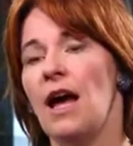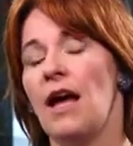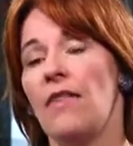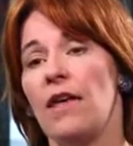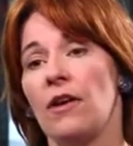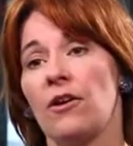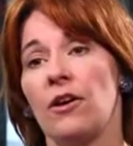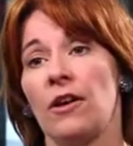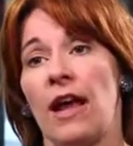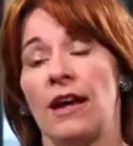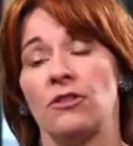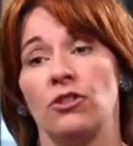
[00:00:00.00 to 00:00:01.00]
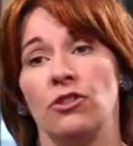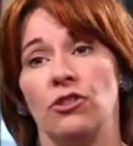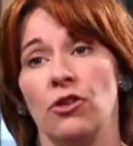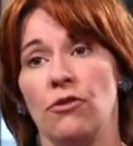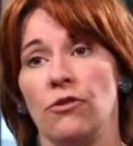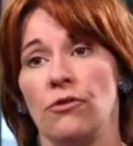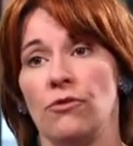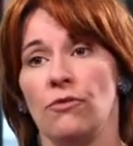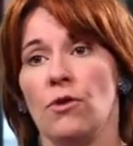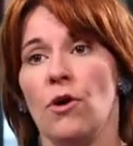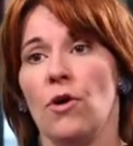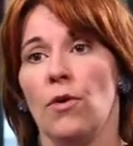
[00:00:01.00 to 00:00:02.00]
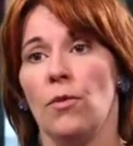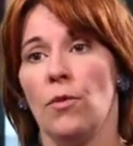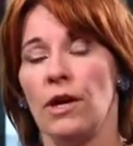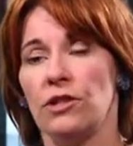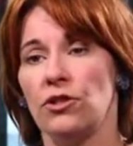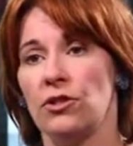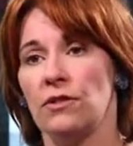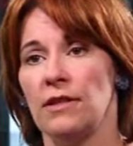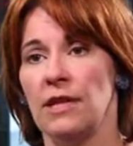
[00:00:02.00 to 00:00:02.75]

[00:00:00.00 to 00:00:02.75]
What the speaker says: and they are going to actually show you which